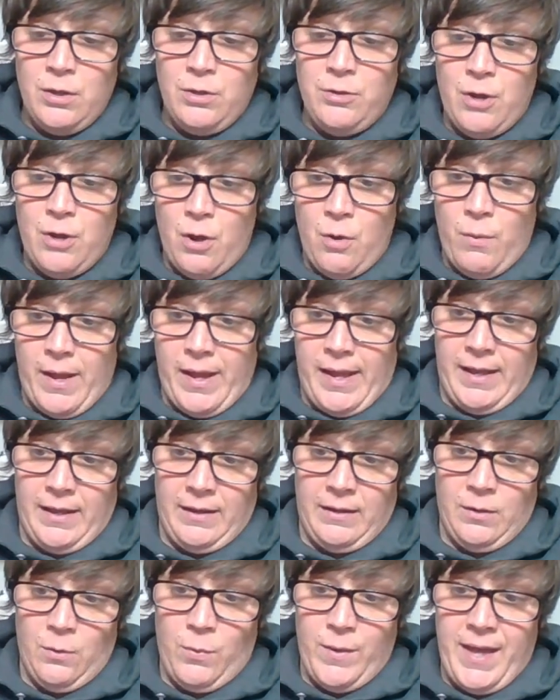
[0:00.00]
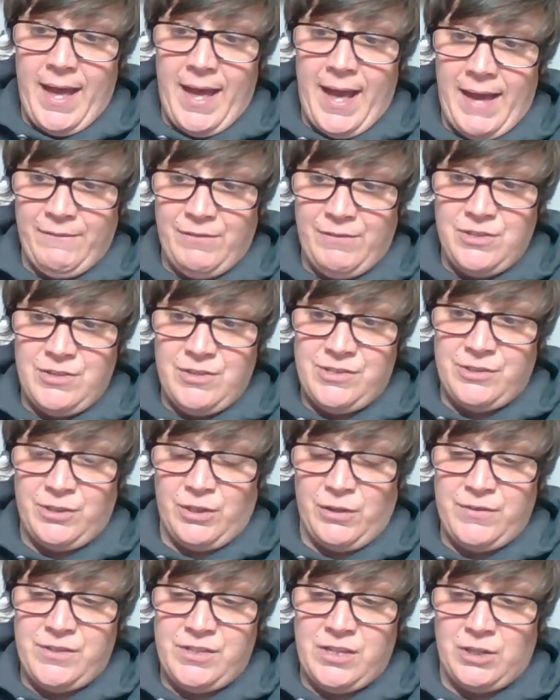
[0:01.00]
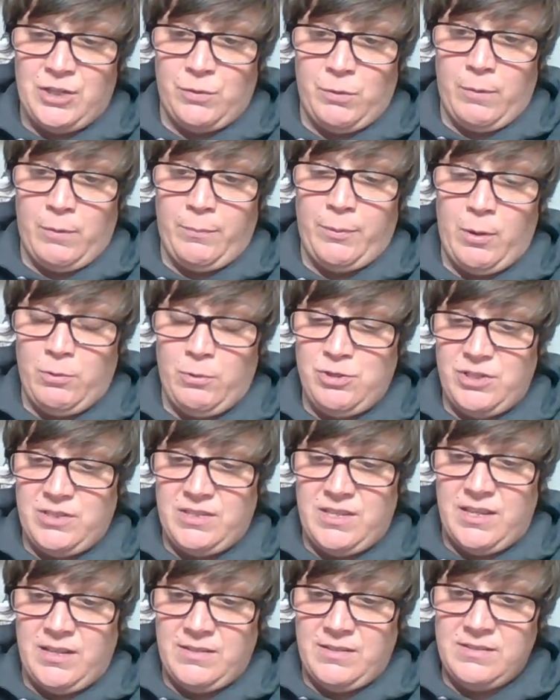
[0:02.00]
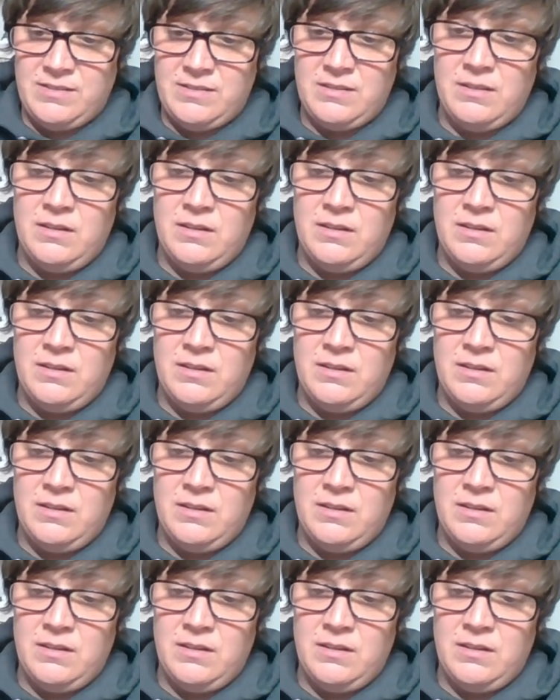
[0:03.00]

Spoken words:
No, Anne, we haven't deserved such a reproach as this.